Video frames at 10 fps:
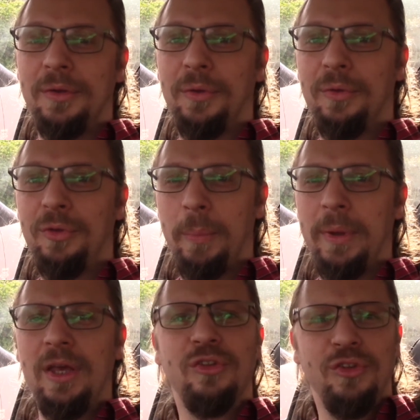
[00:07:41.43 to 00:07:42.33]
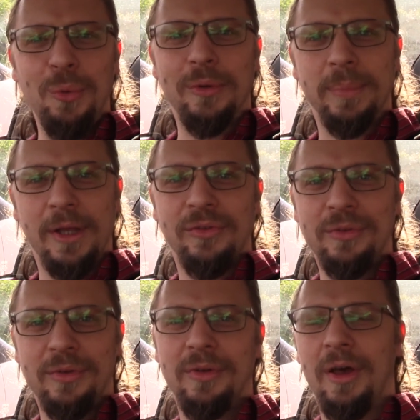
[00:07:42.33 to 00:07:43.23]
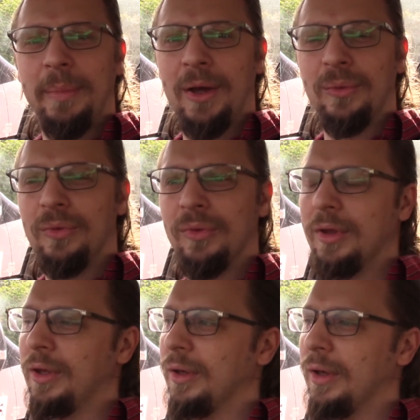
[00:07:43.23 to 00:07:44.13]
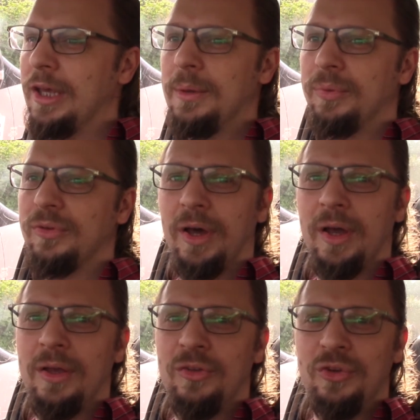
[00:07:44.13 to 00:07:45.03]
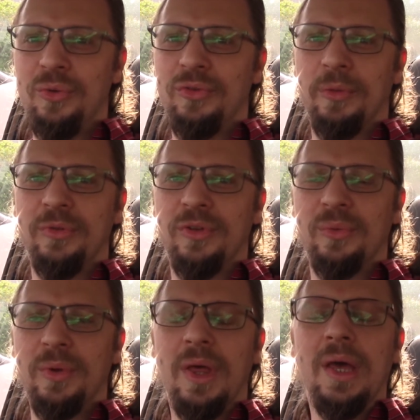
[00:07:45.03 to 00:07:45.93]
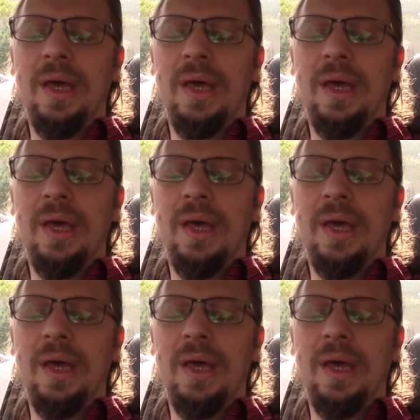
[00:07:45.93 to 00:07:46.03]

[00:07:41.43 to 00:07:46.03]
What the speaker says: not being too unpleasant about the heaps I choose to persist with,